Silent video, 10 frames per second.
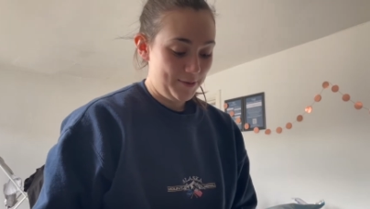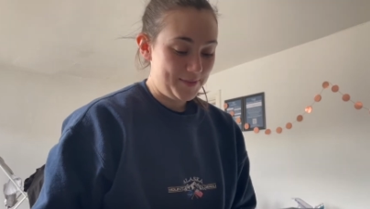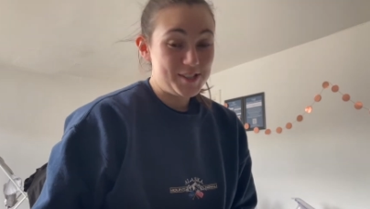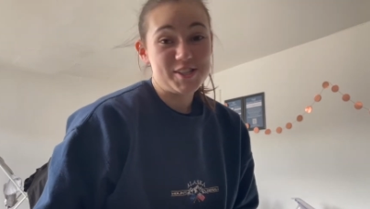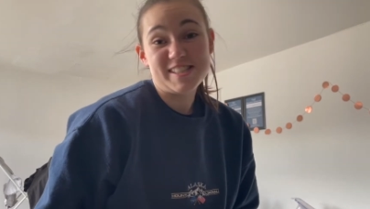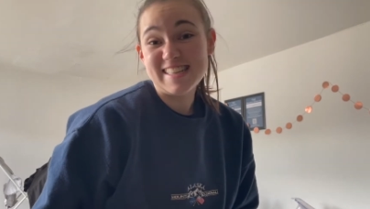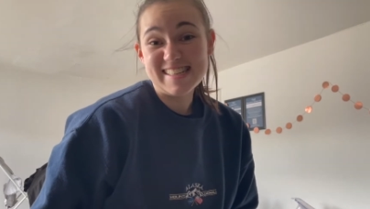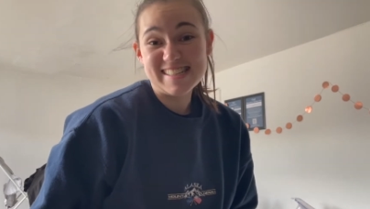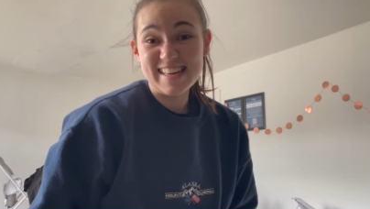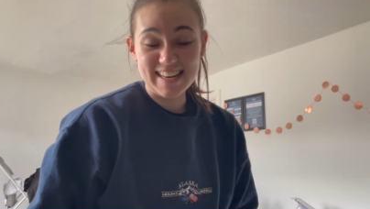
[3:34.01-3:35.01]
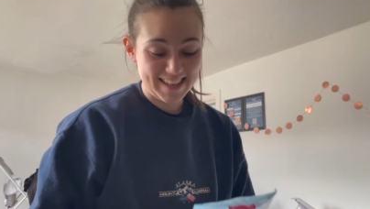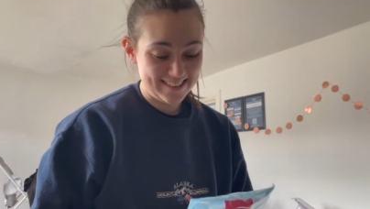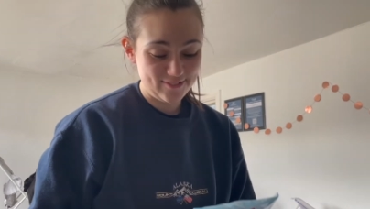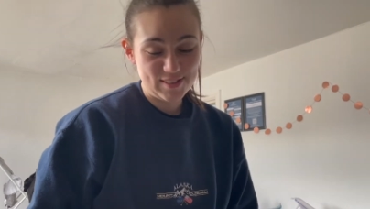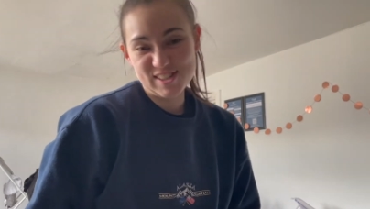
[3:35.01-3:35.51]
it's just easy
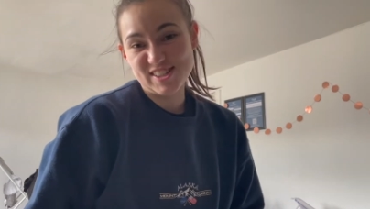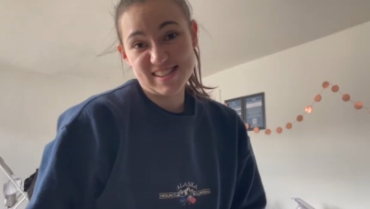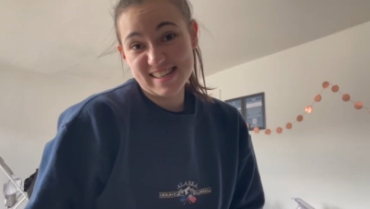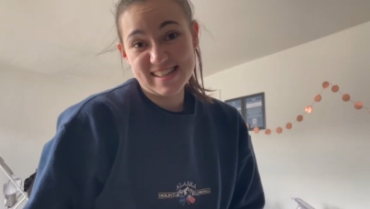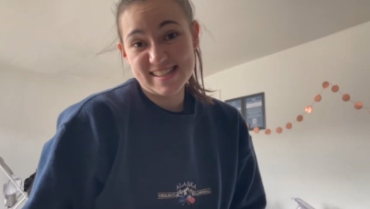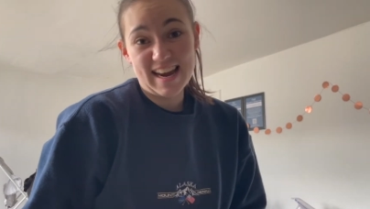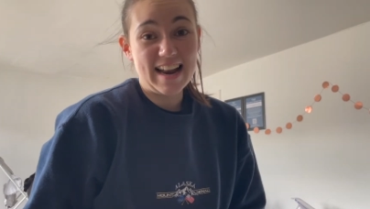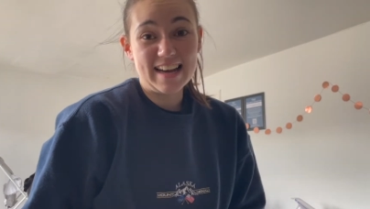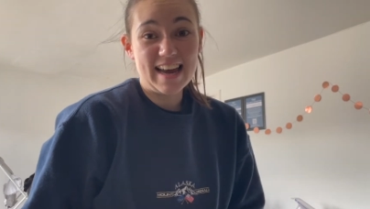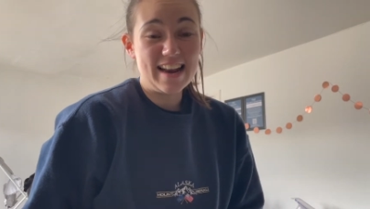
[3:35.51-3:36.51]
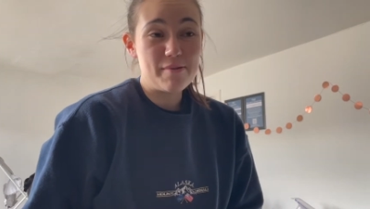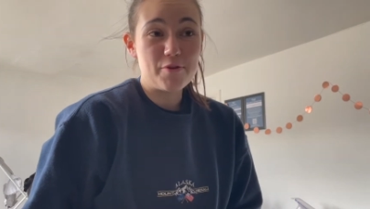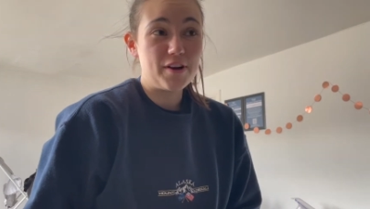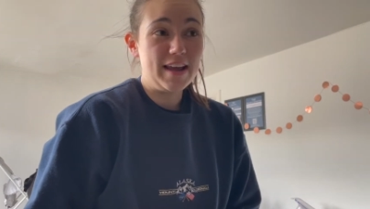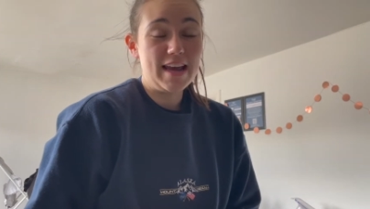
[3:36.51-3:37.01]
it's just easy and again I'm
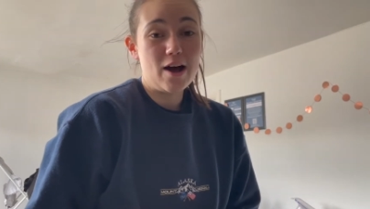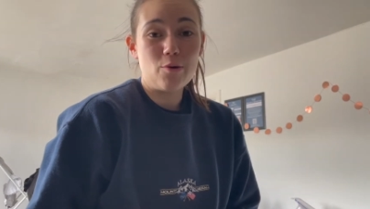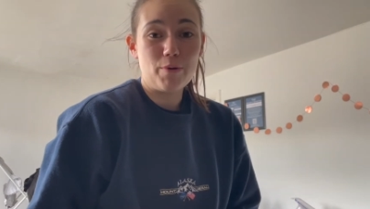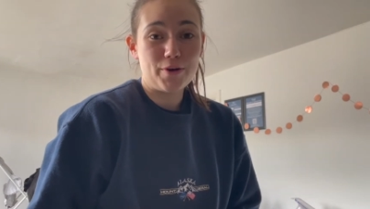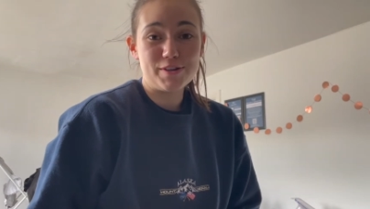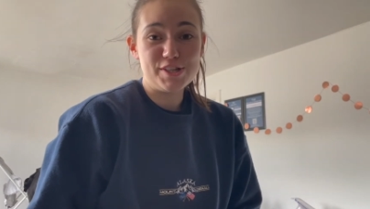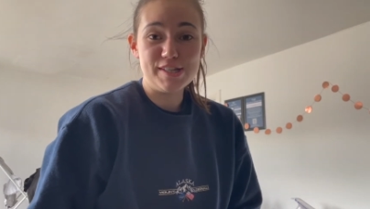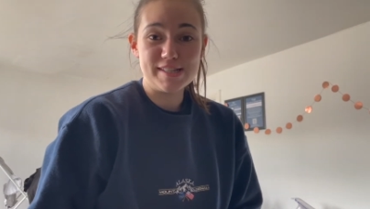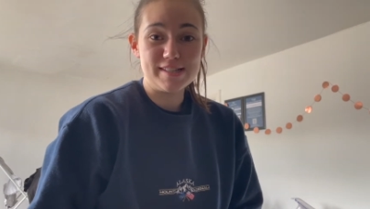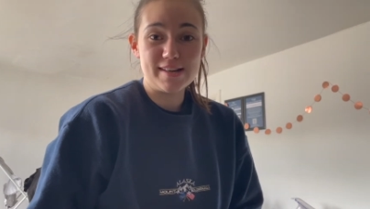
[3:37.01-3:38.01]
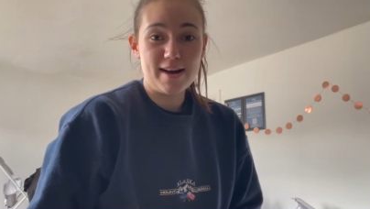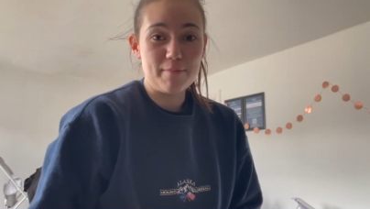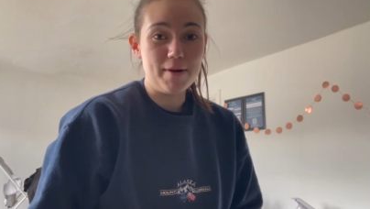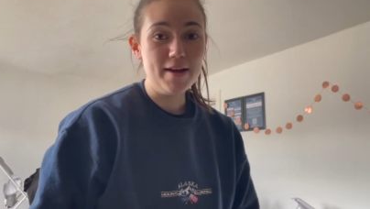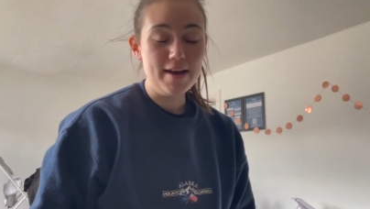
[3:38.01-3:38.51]
not going to eat a whole block of cheese in time